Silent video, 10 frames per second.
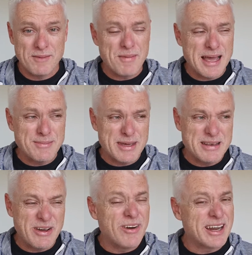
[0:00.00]
Maybe
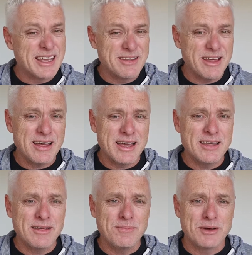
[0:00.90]
not
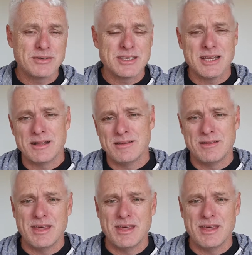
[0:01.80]
either, because they're